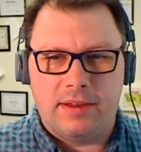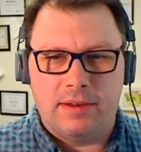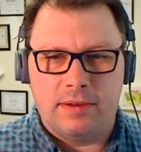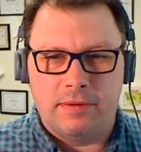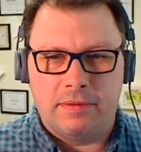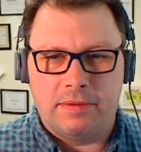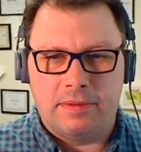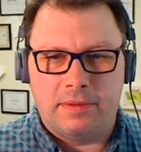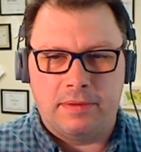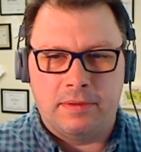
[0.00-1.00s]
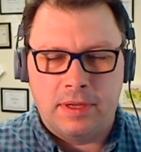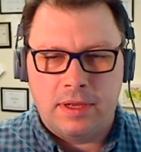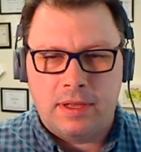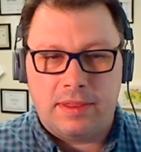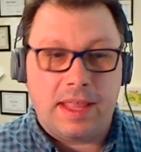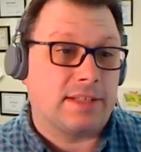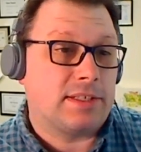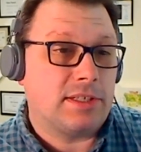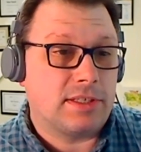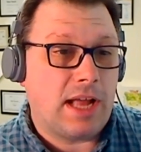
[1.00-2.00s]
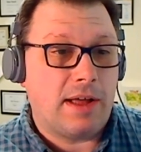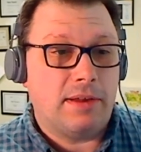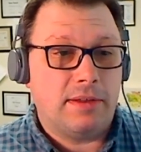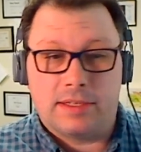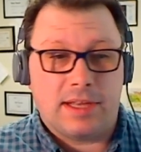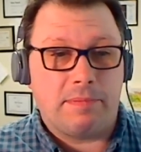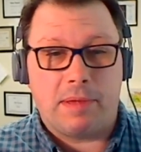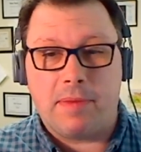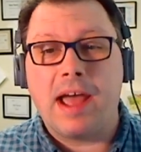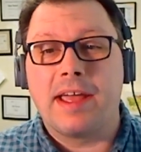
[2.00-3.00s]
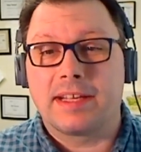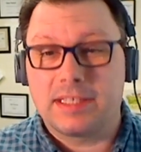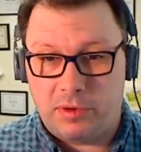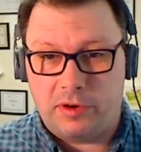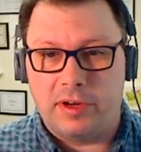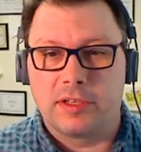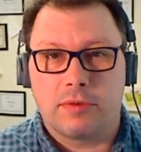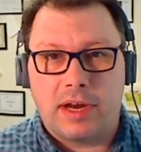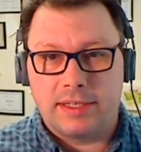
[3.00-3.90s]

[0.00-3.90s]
And that's just not, that's not been my experience, right?